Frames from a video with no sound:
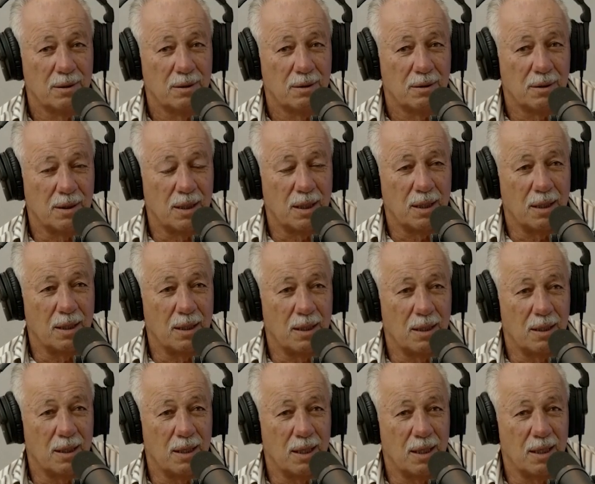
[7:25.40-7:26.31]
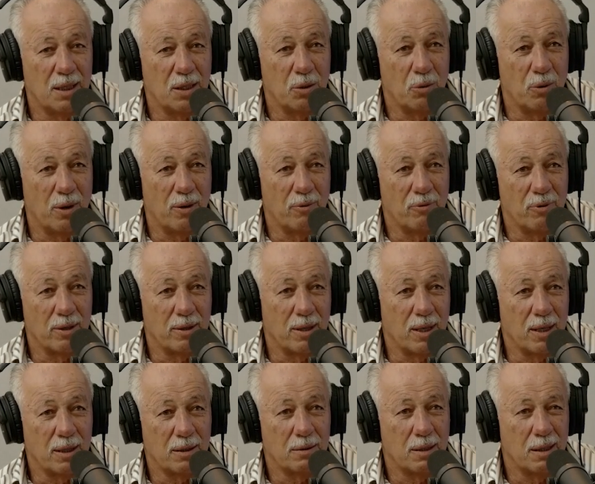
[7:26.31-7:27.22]

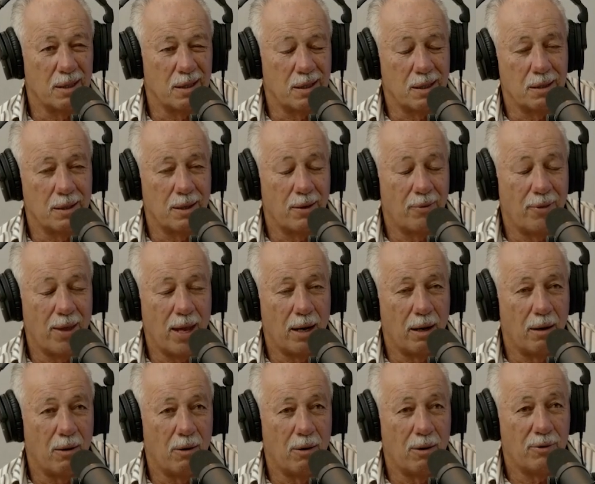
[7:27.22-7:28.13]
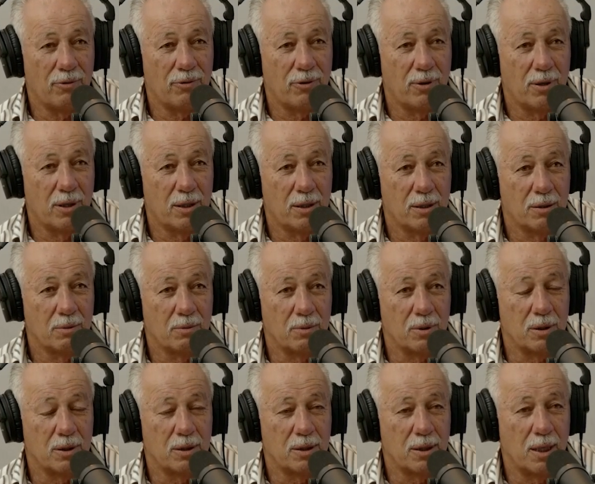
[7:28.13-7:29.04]
that life
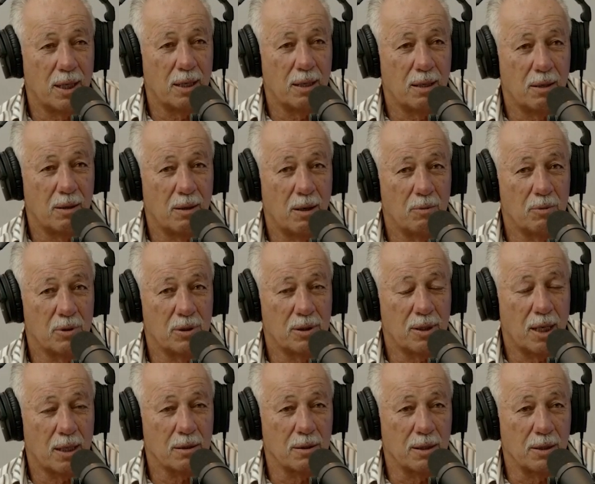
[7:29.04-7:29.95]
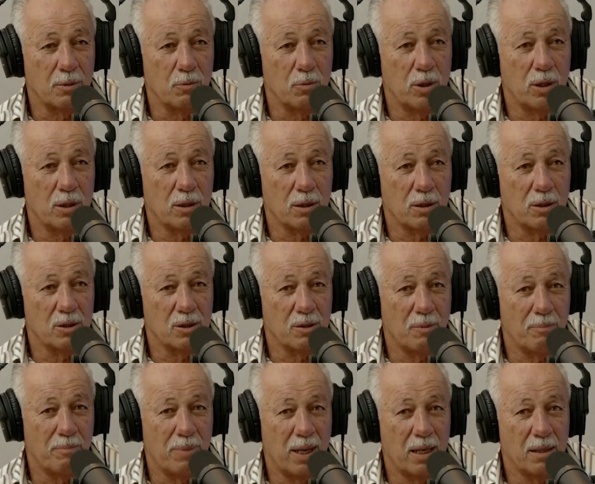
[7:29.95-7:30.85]
was I was actually working as
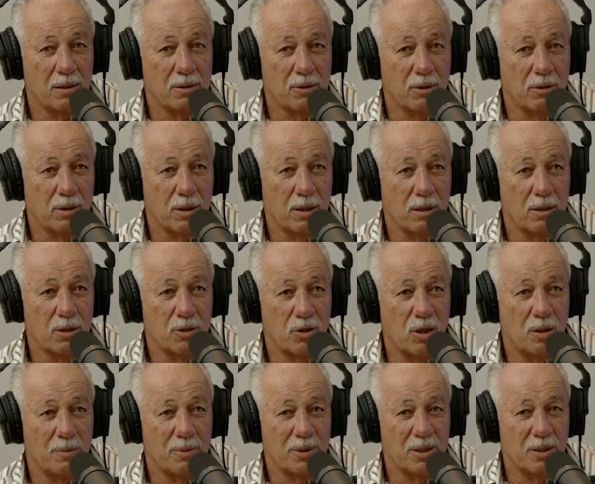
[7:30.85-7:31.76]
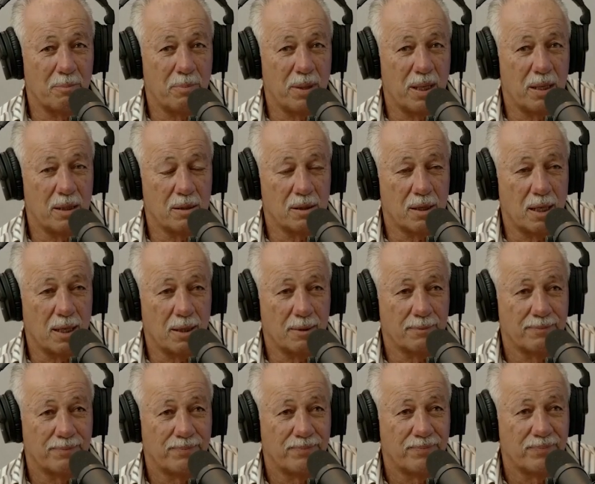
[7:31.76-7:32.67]
a bouncer. I got a job as a bouncer
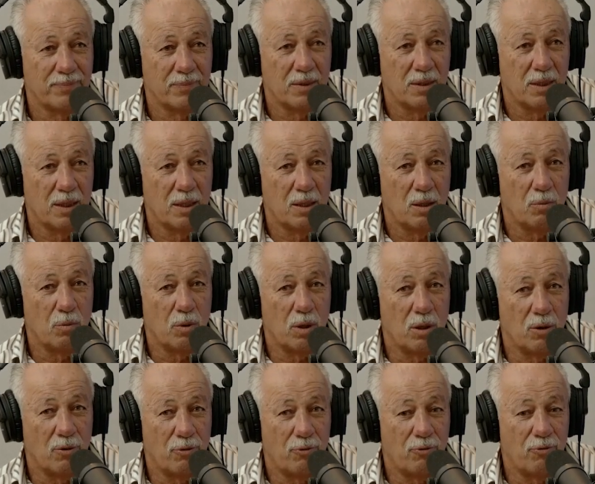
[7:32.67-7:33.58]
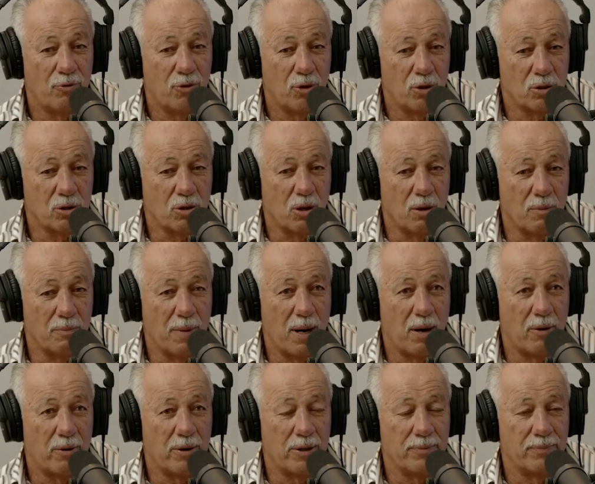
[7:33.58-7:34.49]
when I first got
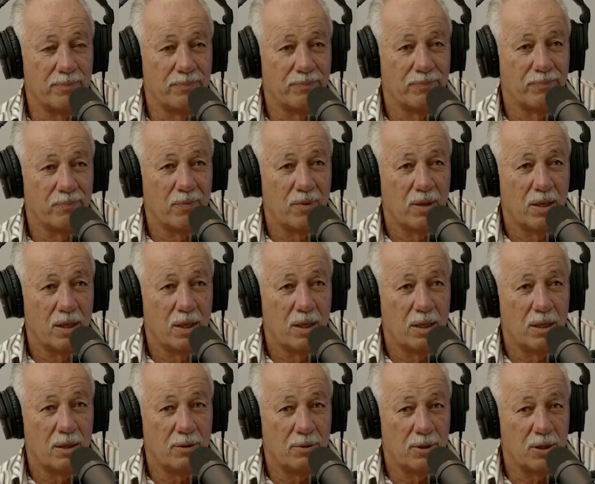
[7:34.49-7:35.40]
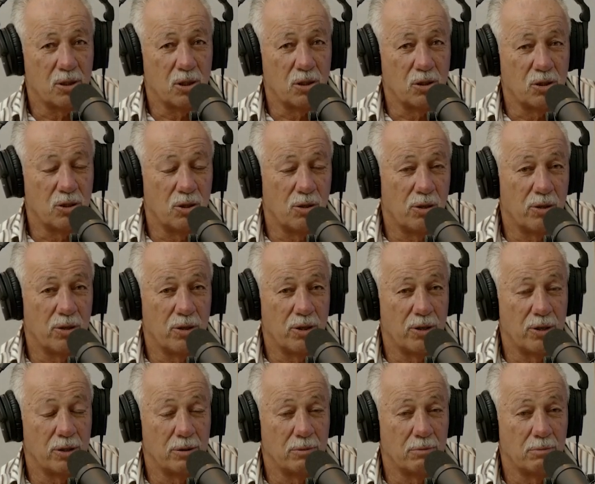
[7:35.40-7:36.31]
married. And this is
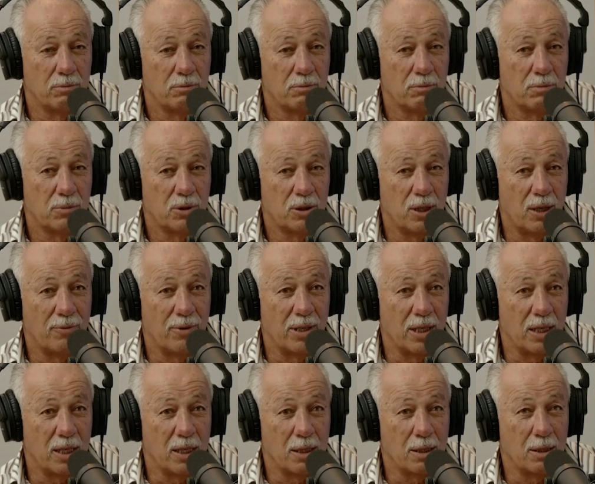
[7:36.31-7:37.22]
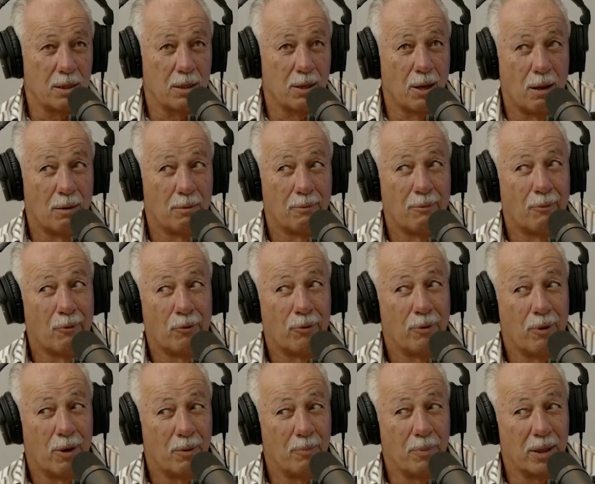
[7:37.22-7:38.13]

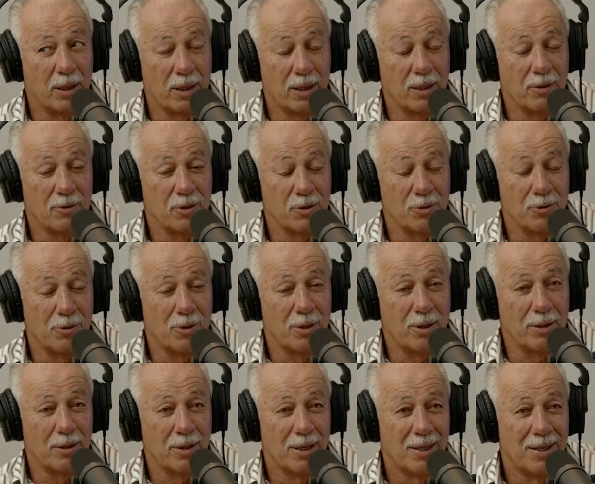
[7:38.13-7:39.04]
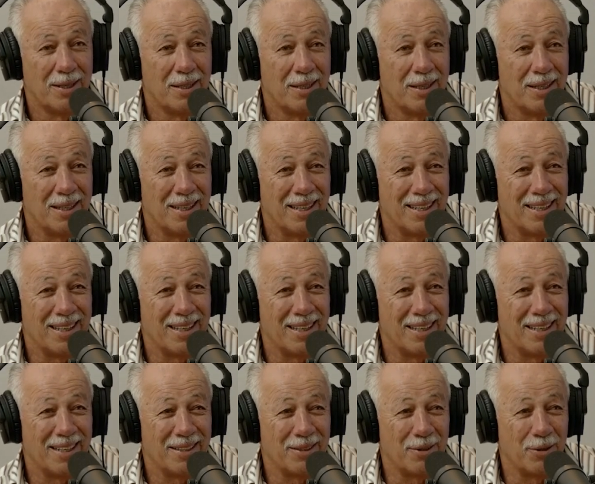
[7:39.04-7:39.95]

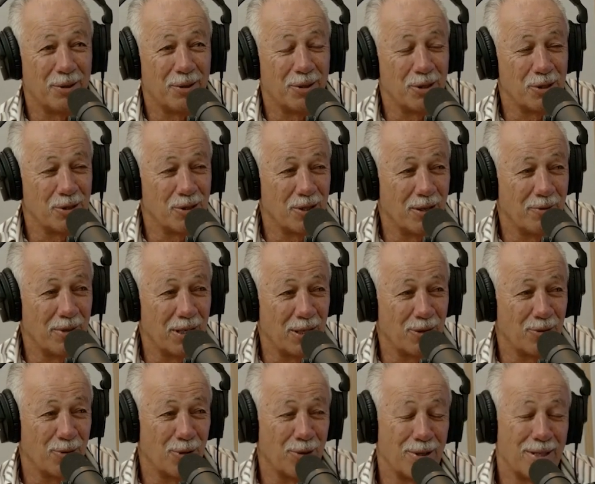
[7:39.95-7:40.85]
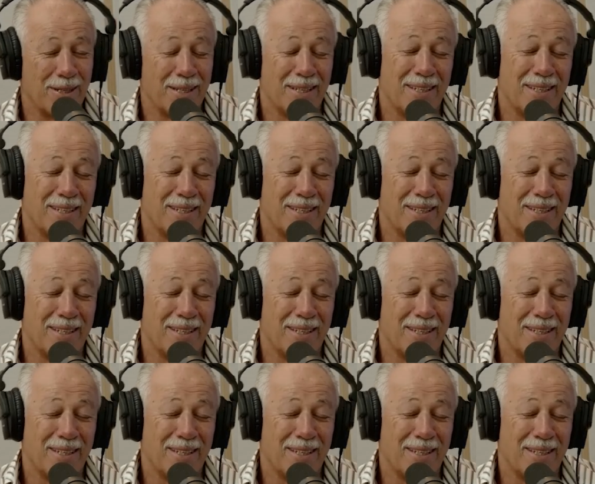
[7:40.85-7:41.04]
1973.